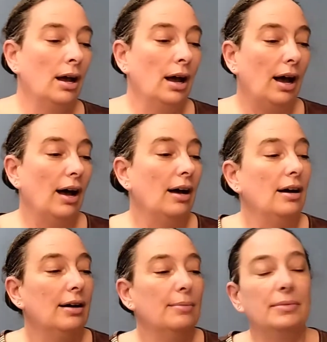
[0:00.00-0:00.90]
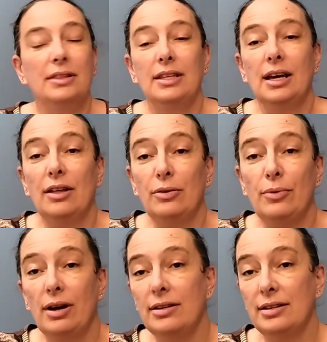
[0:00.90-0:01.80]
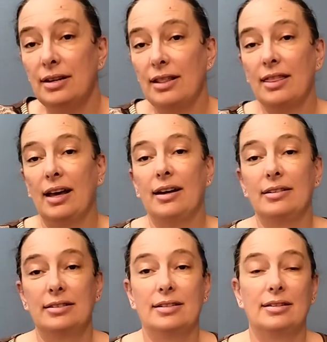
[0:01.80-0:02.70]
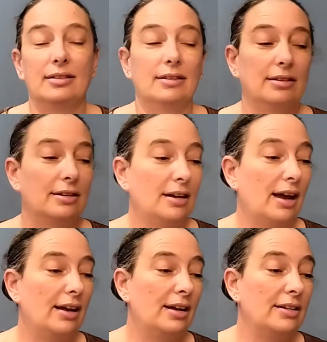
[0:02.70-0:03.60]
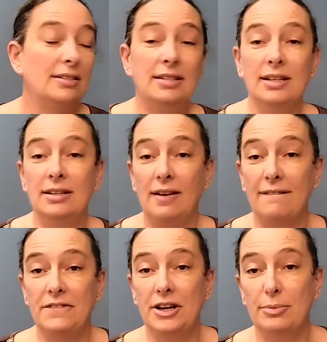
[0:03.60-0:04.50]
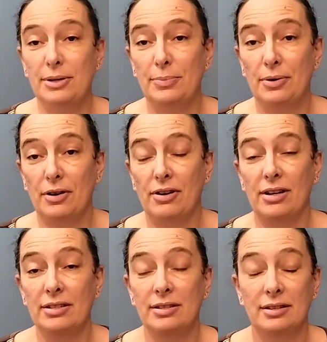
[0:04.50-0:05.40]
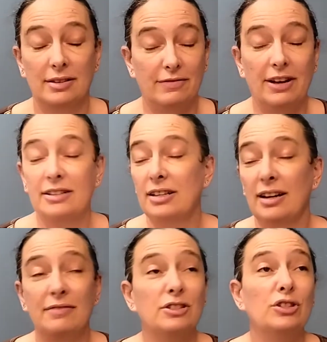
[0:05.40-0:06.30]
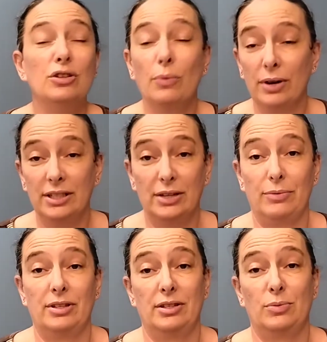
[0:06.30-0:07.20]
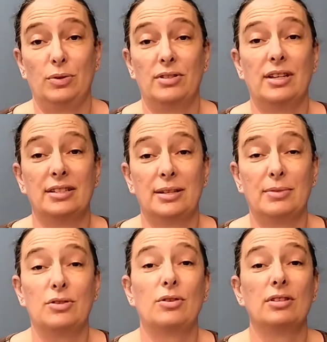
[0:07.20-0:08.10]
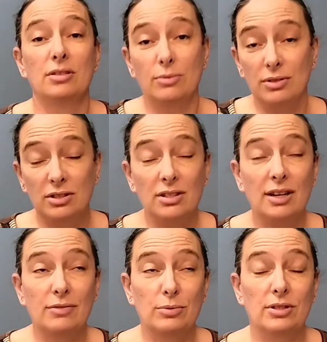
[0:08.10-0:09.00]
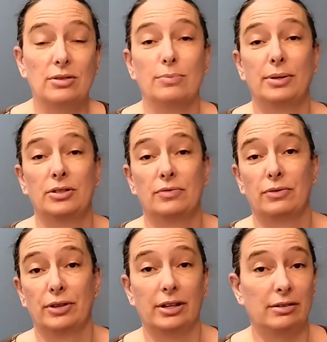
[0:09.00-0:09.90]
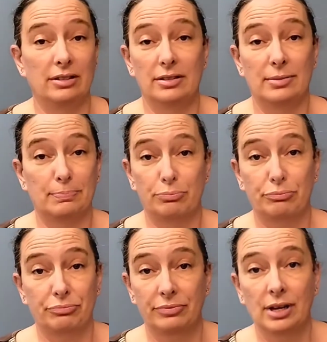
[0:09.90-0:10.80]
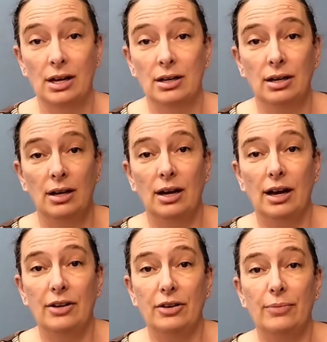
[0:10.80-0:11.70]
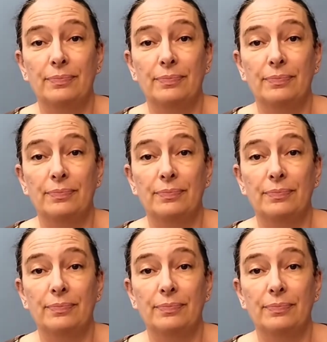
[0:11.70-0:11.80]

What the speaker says: The other one that has seen a fair bit of progress, in fact, I have no idea where this was last time you saw it, so I'll just have to insert a picture for you, because I don't know,